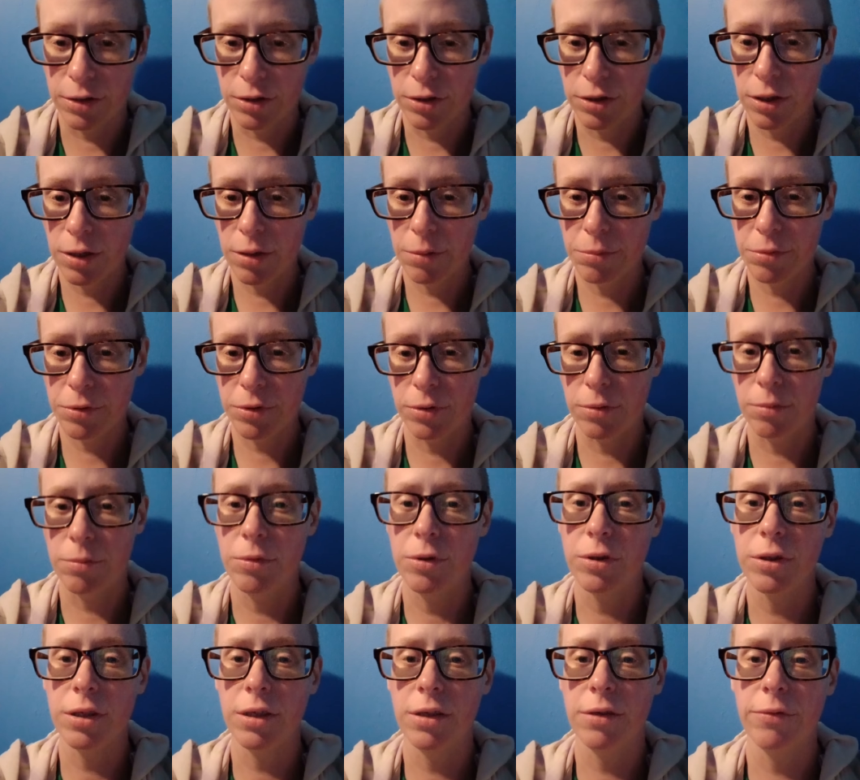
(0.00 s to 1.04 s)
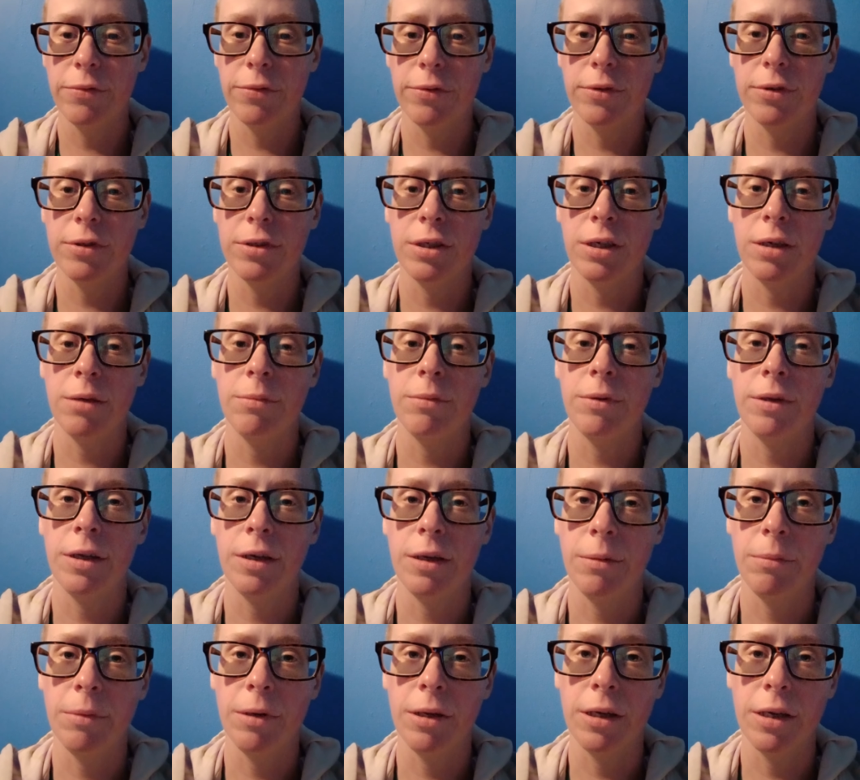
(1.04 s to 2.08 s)
a job, so I'm looking for a job that I
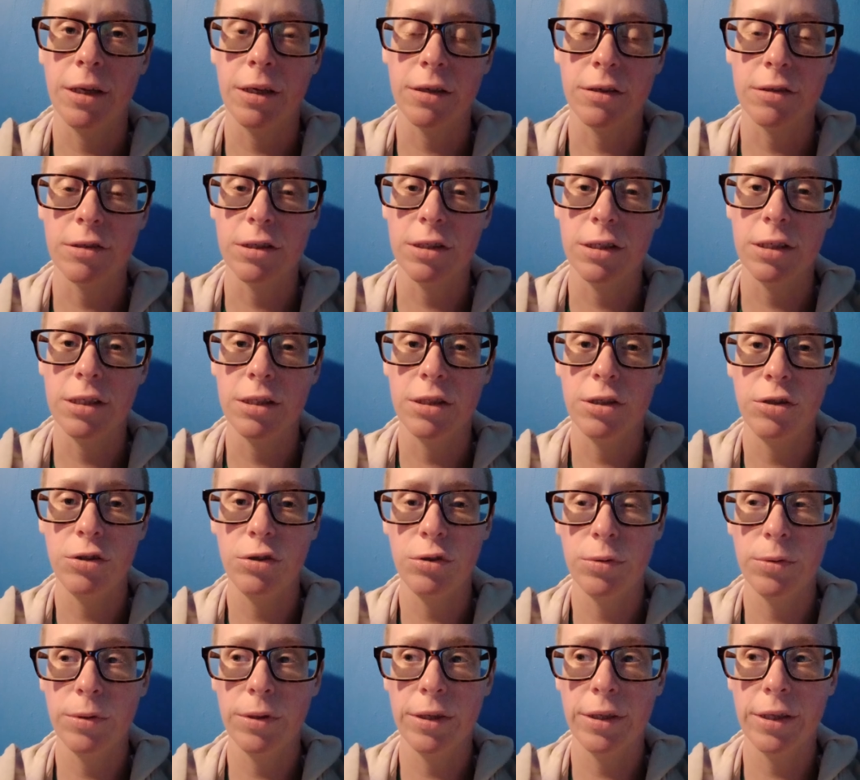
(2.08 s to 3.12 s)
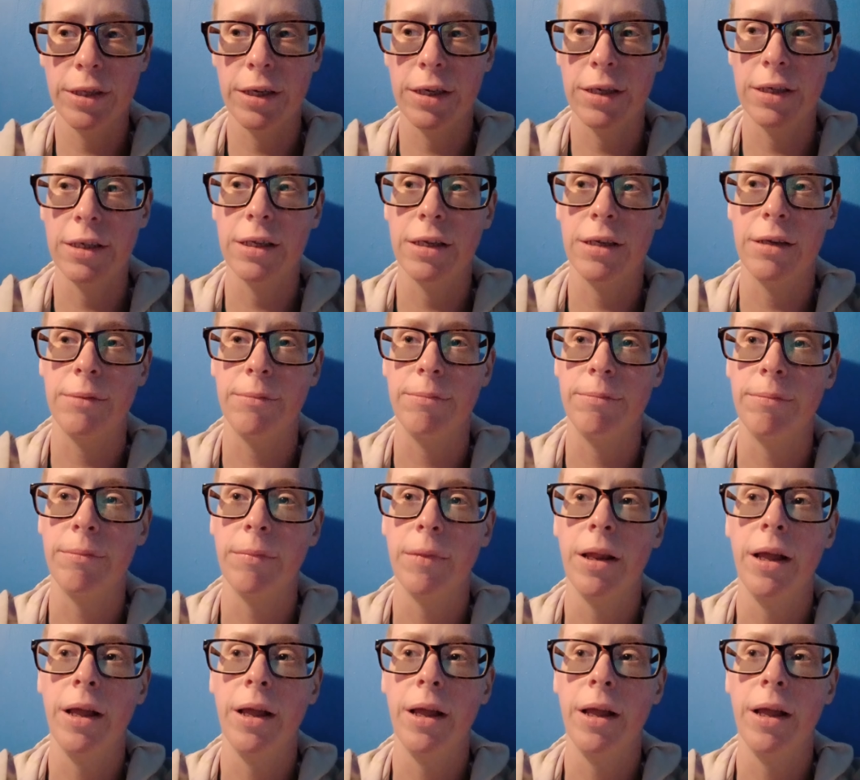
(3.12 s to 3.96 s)
might actually enjoy that can